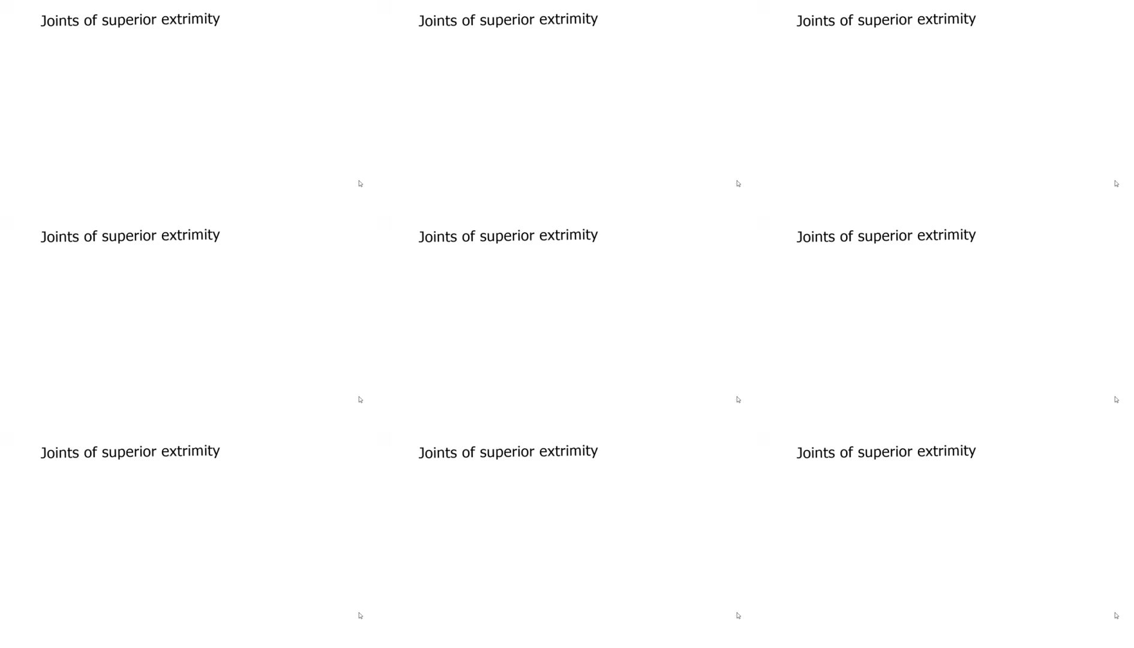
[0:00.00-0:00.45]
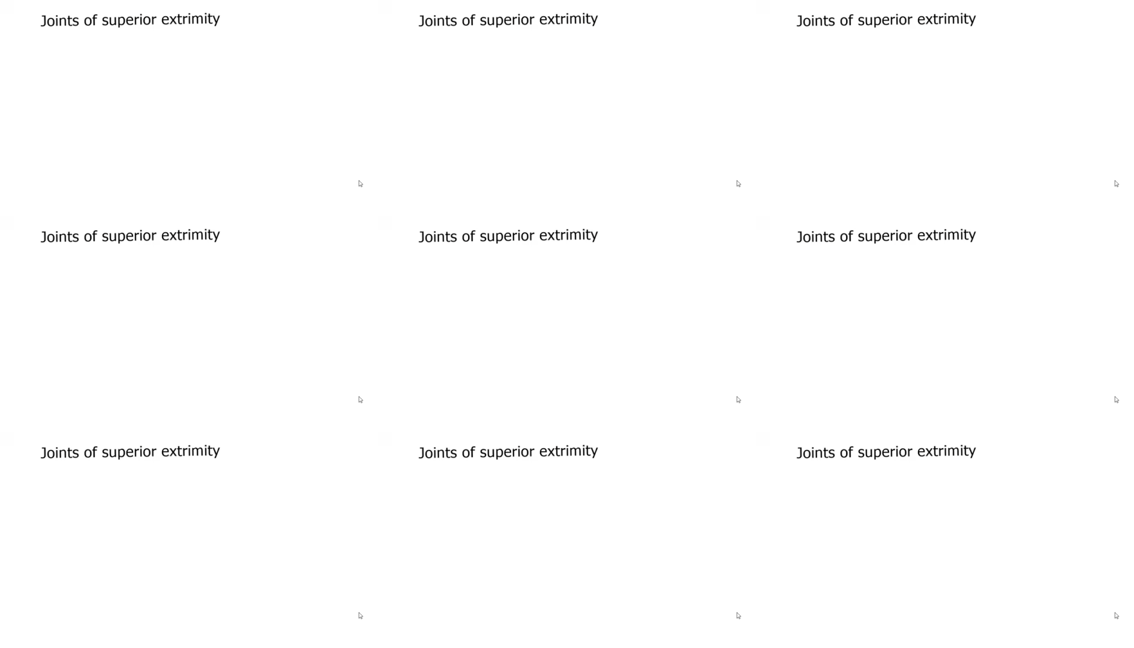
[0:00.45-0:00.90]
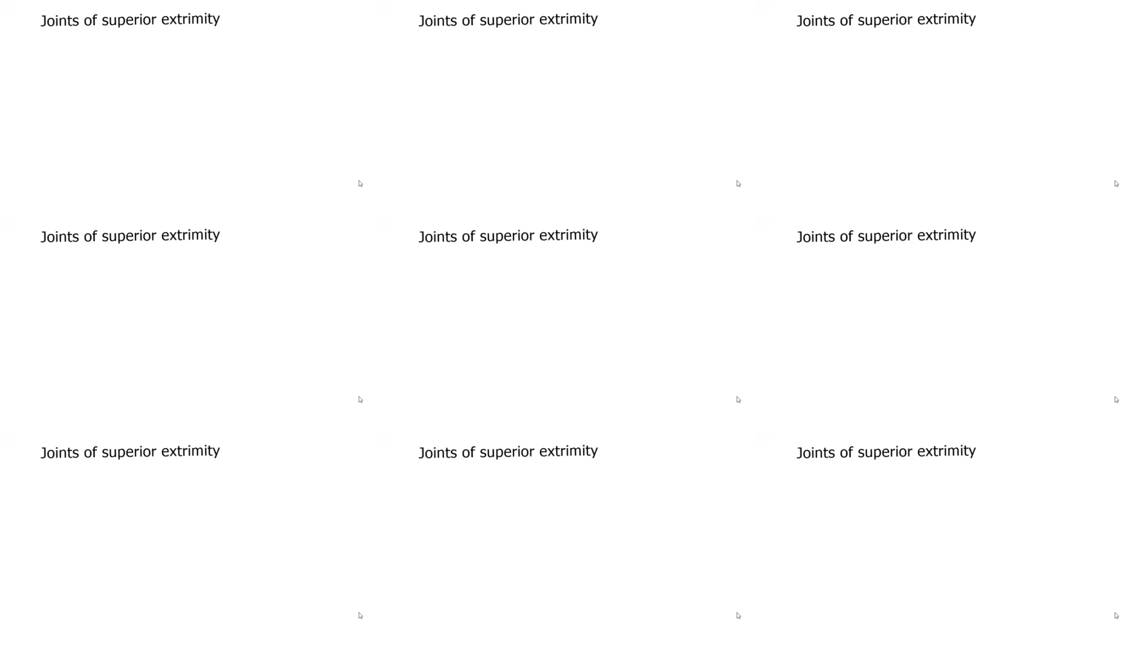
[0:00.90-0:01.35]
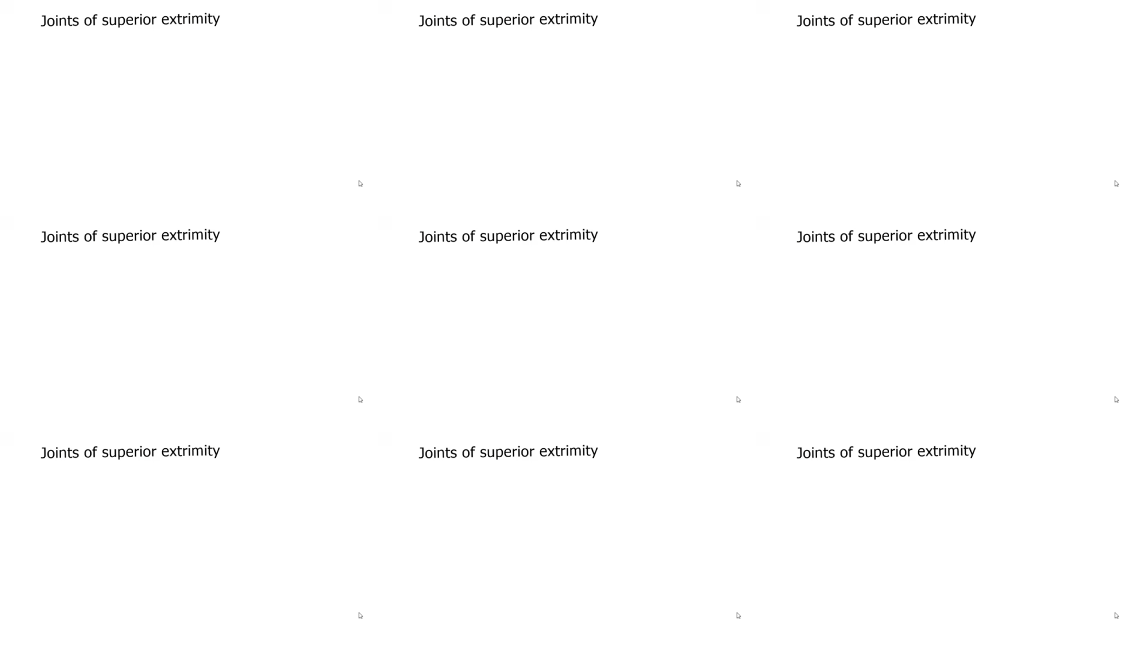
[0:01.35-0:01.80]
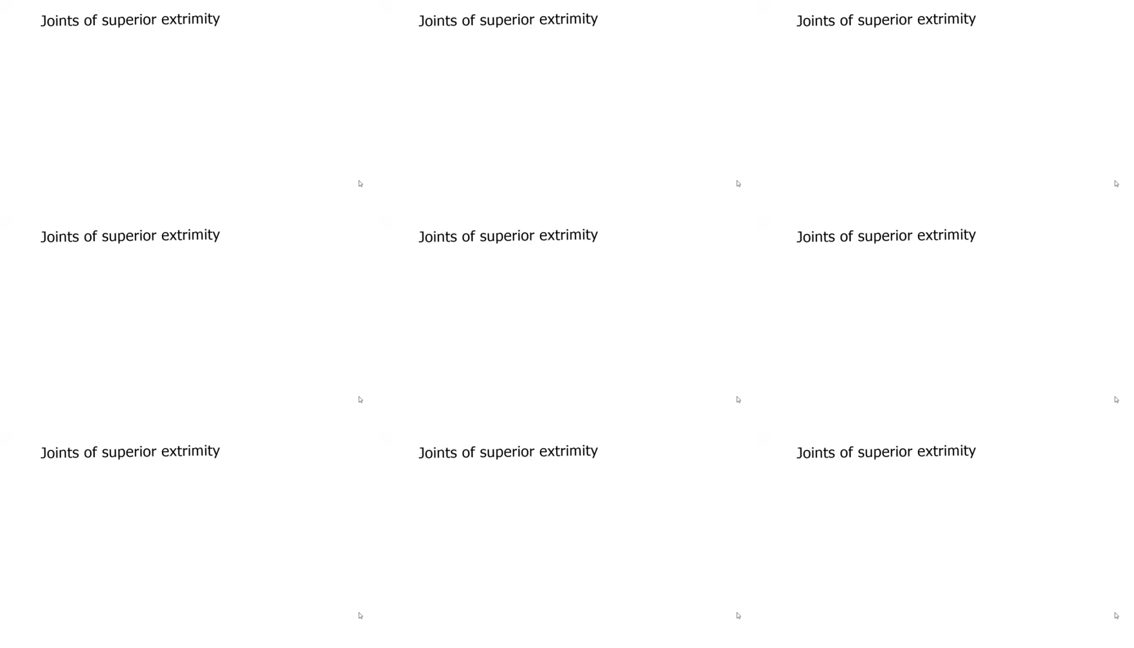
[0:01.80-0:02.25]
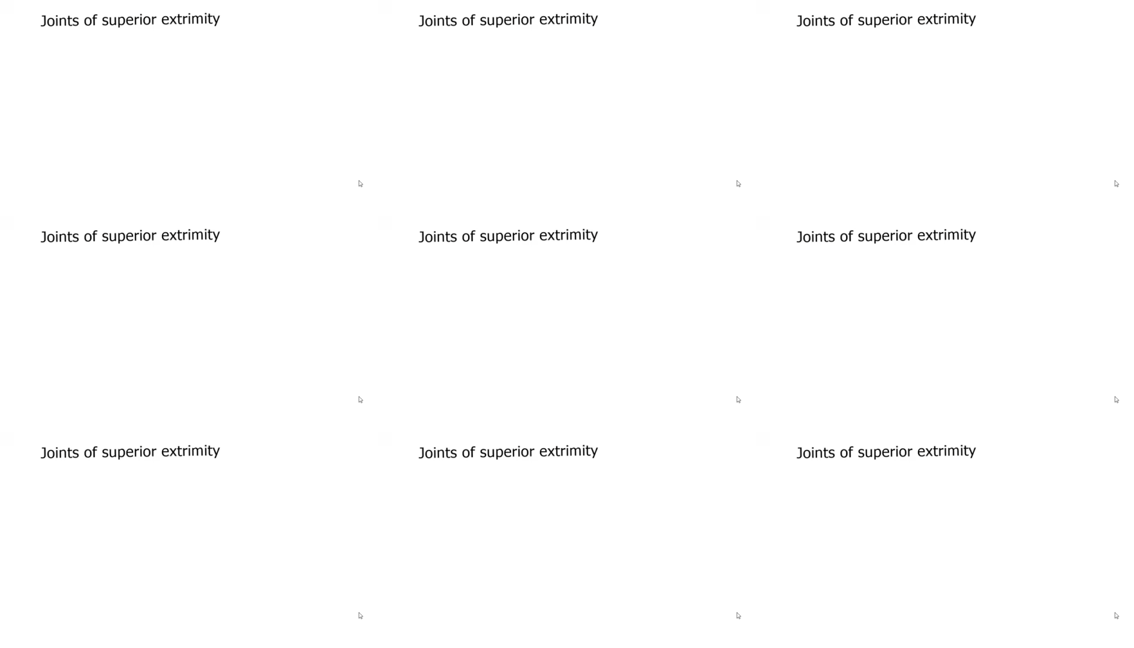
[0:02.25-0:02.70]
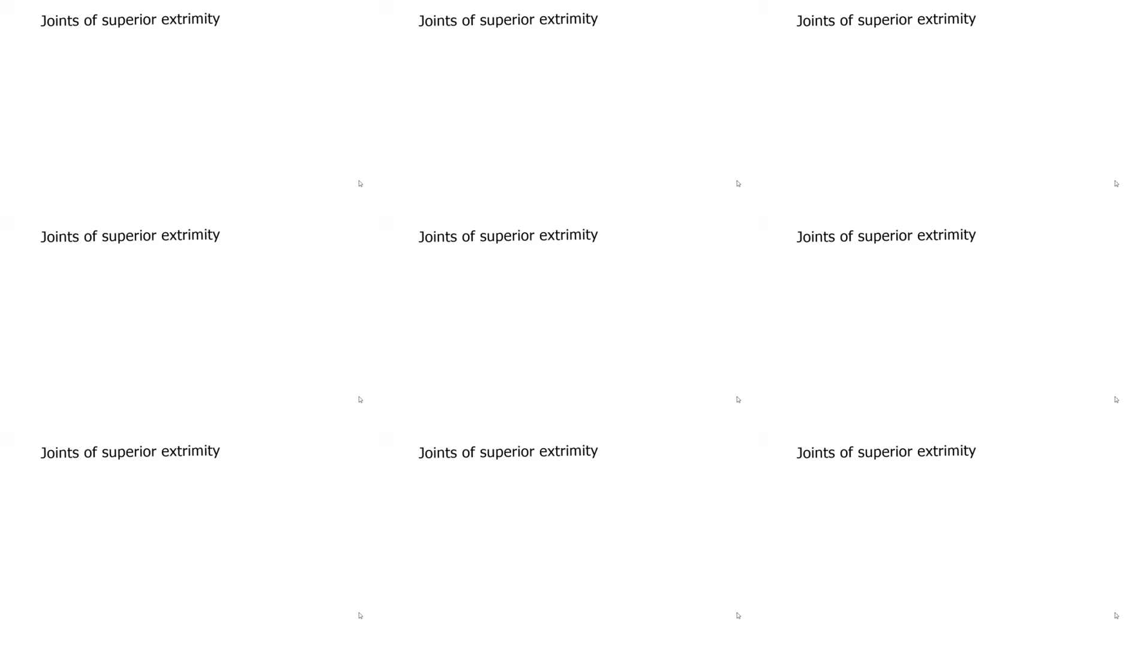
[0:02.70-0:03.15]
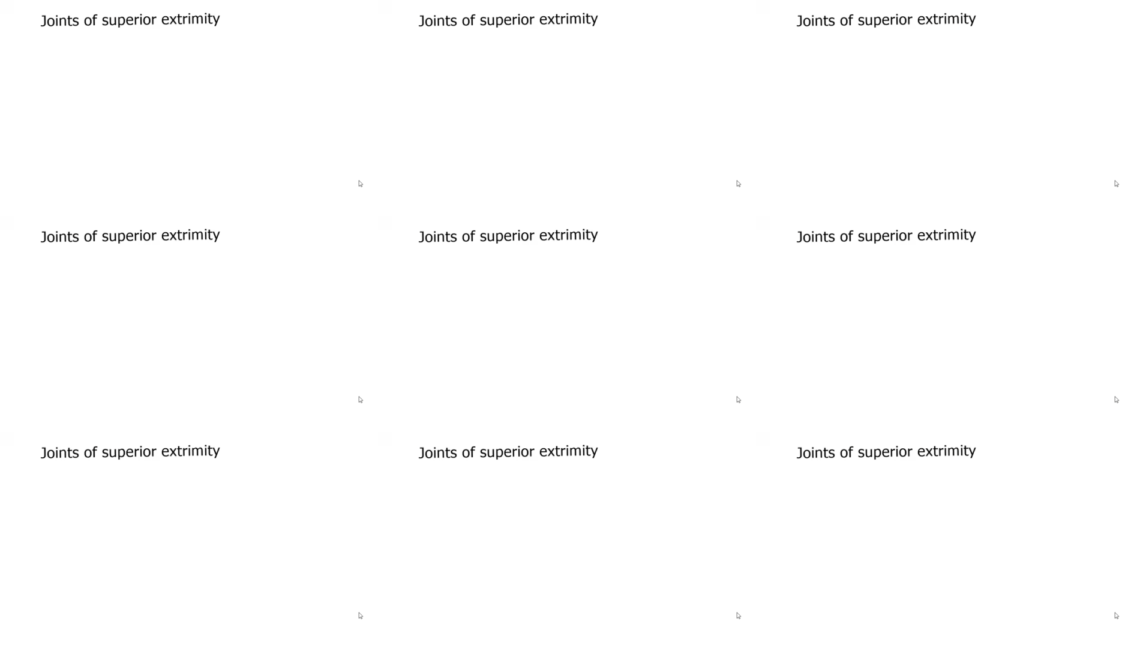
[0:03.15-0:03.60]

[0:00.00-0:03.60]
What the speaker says: (no speaker visible)